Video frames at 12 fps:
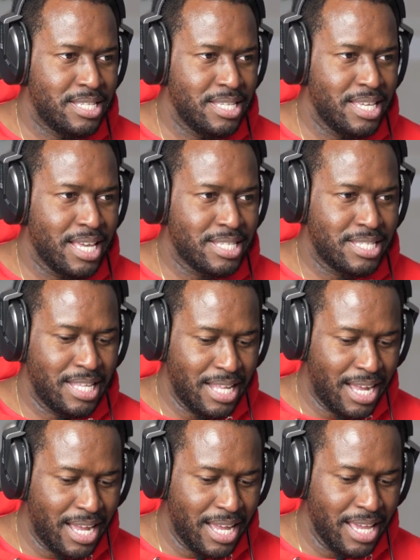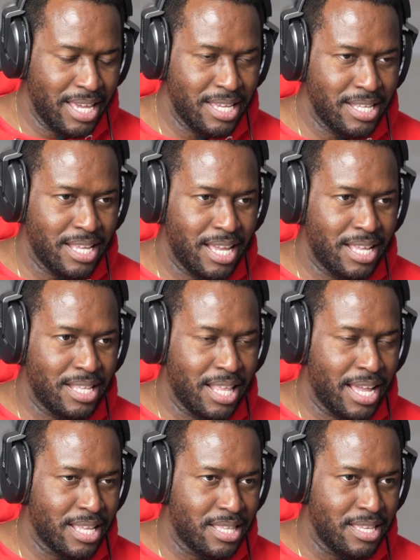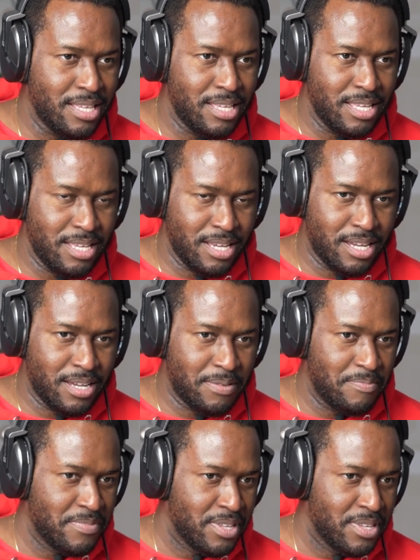the S9, and like the I